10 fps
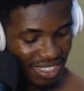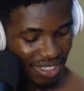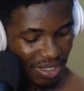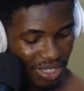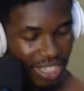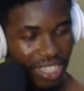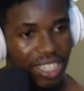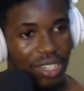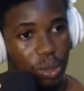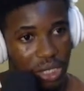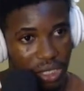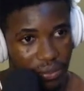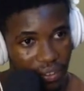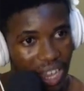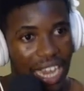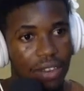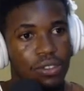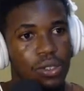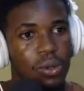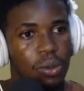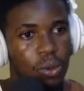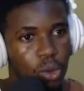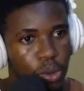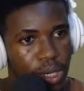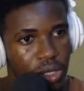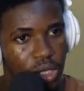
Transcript: okay, which is a 5. So go back to the